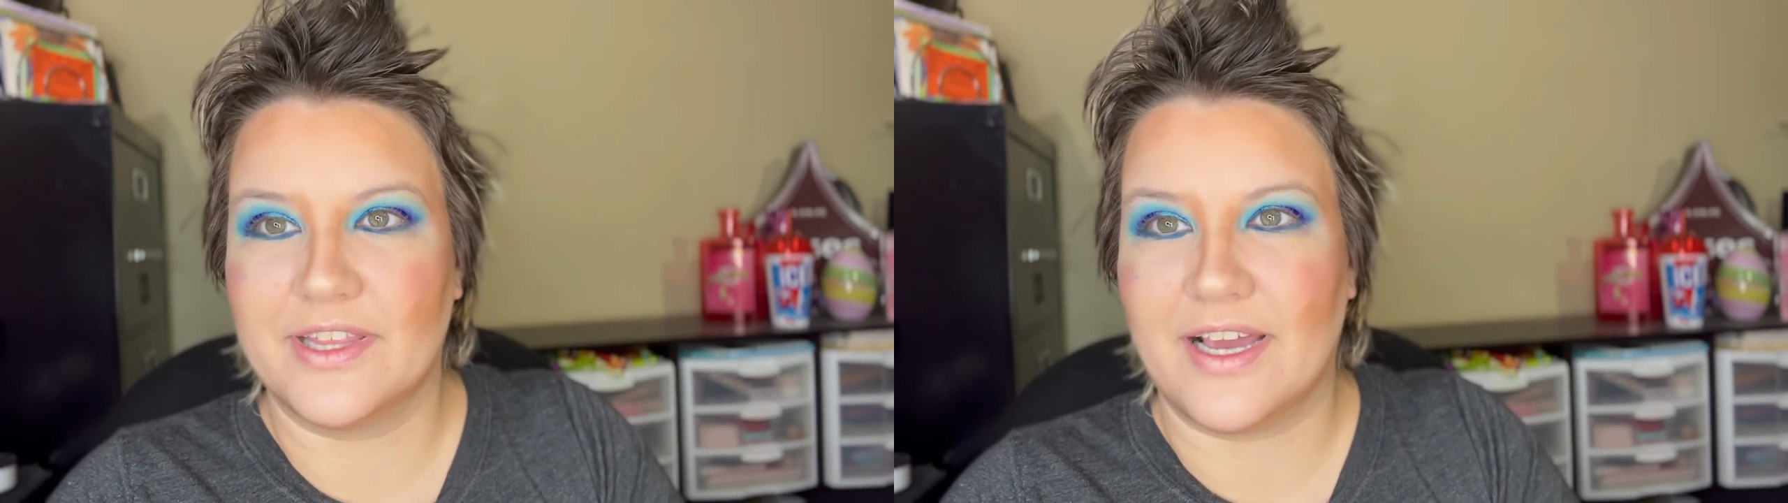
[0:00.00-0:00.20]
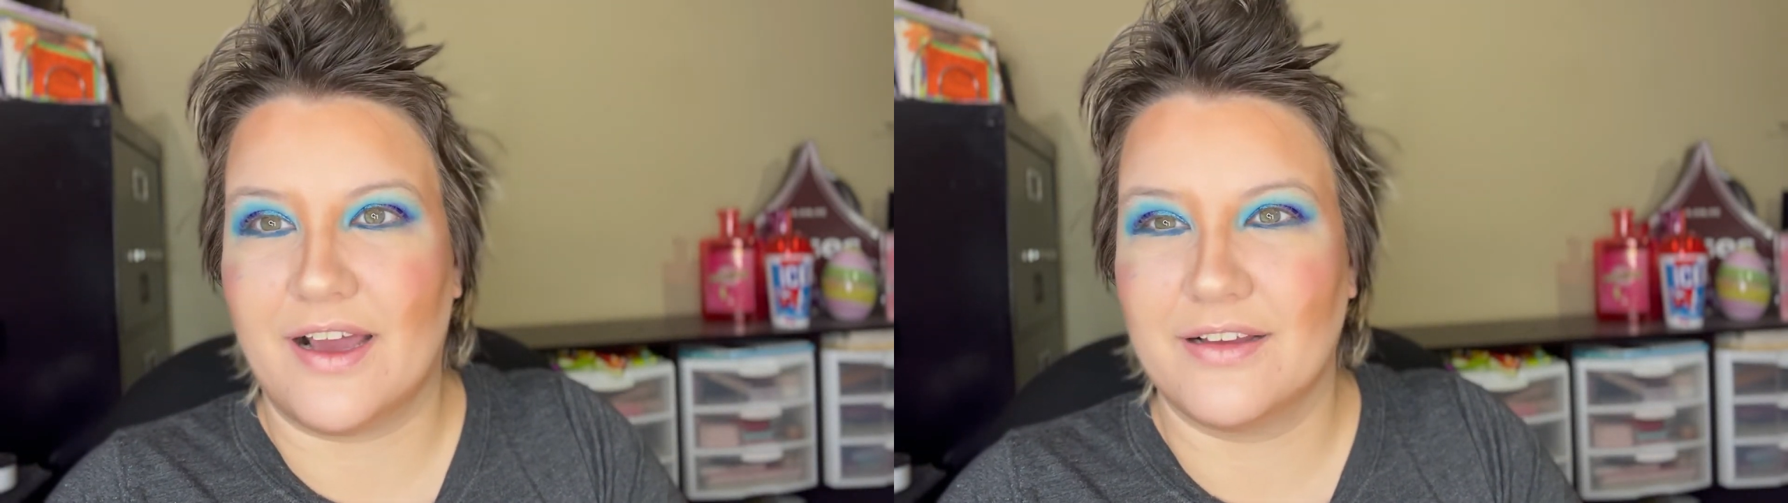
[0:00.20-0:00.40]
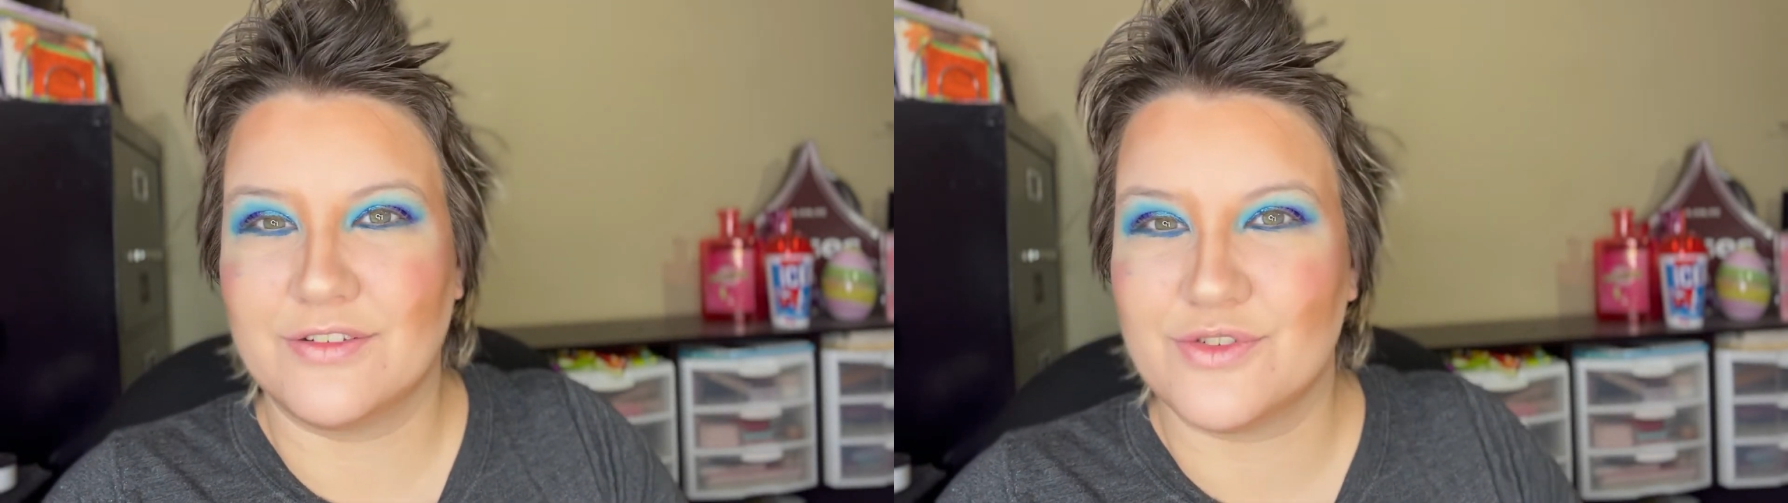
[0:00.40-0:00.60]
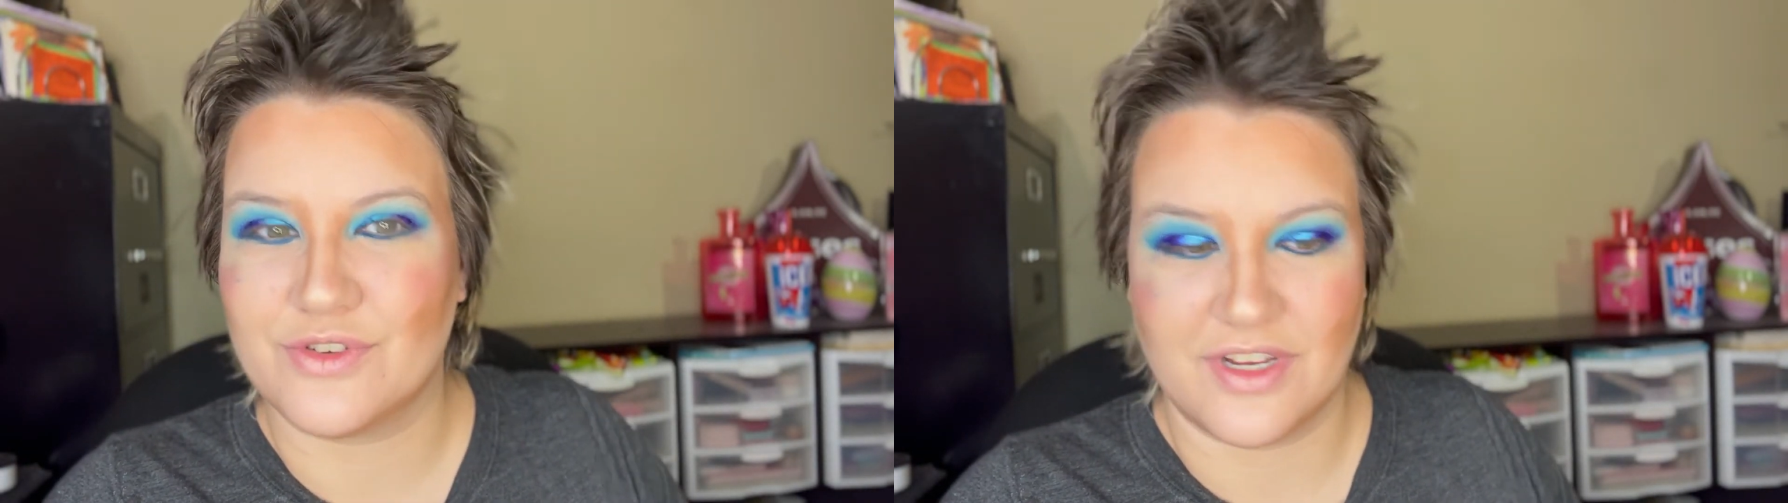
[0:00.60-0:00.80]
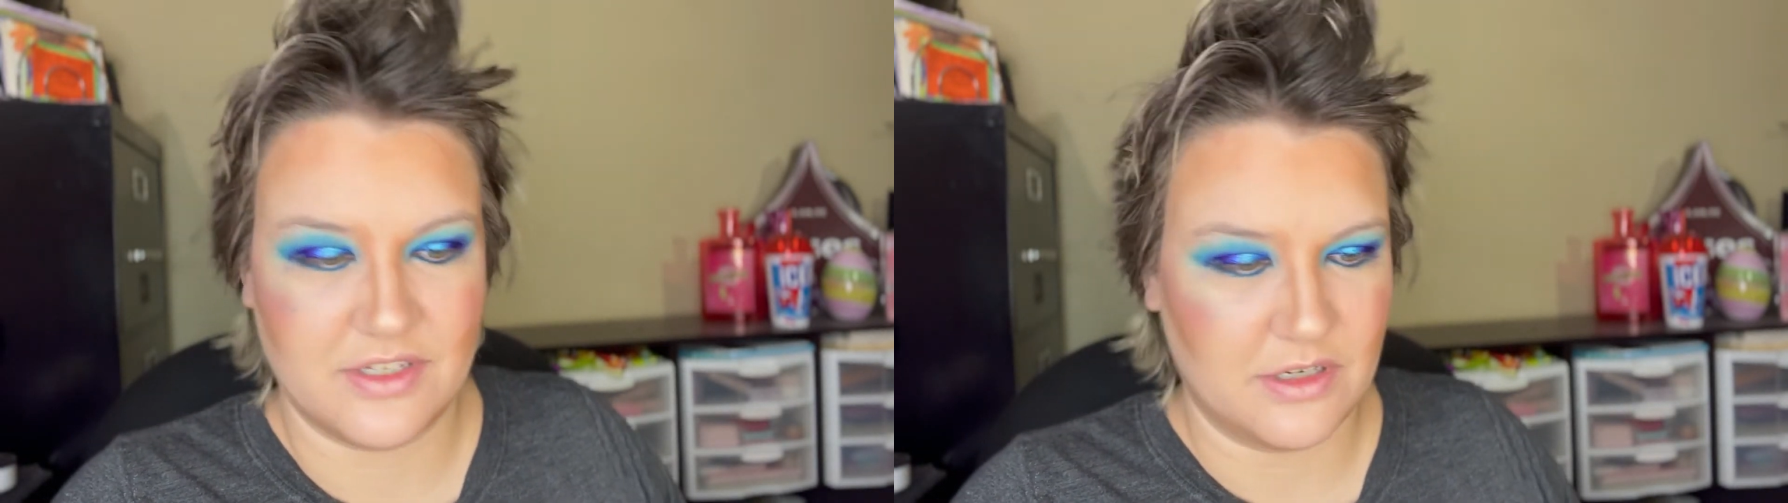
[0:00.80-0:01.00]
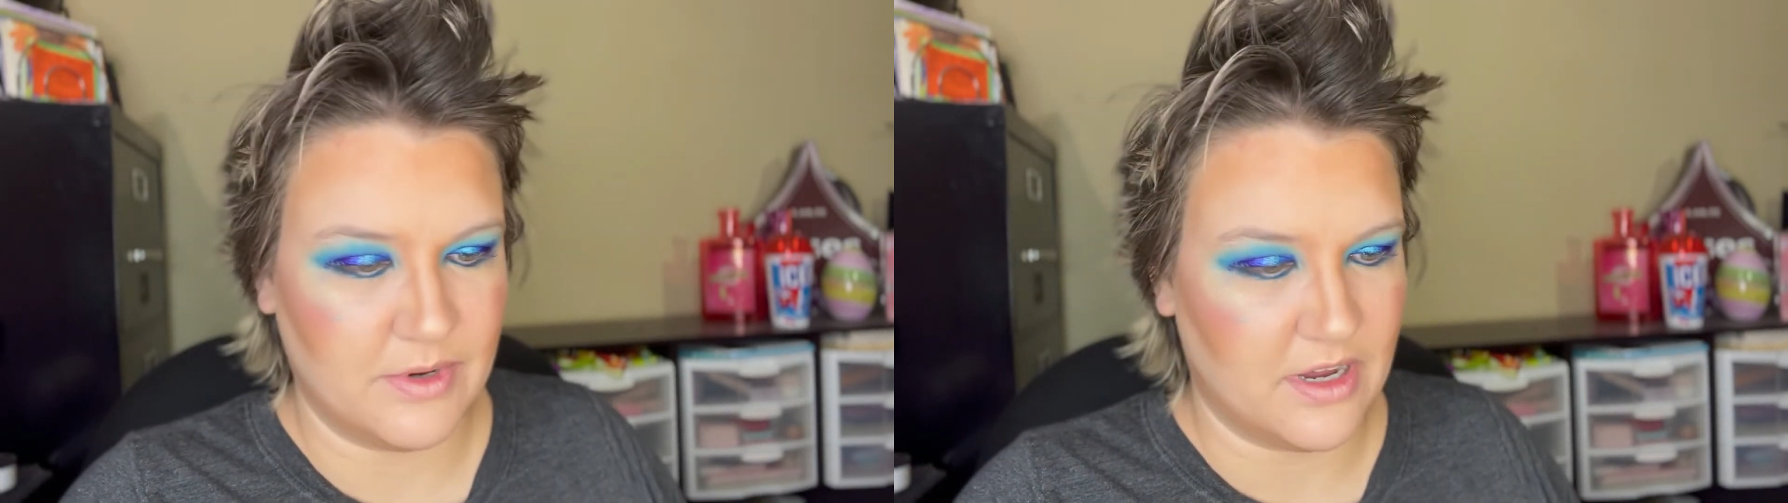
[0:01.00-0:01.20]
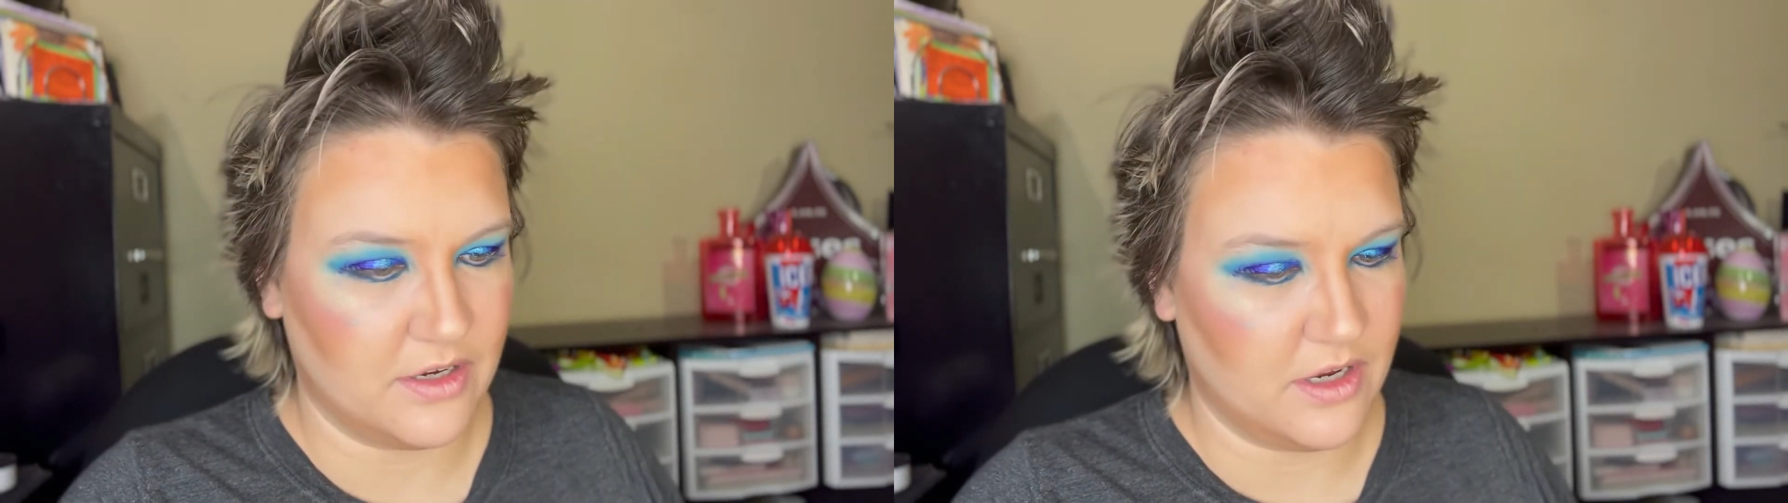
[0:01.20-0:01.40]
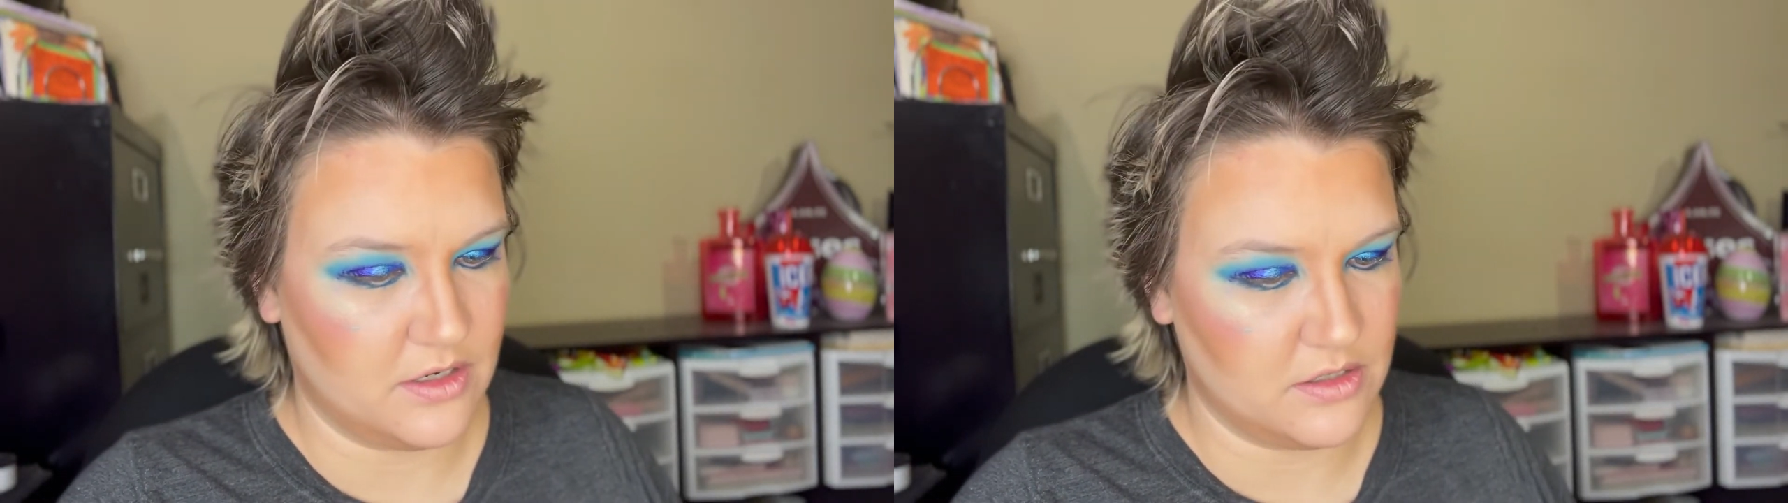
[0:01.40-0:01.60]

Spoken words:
that stressed about it.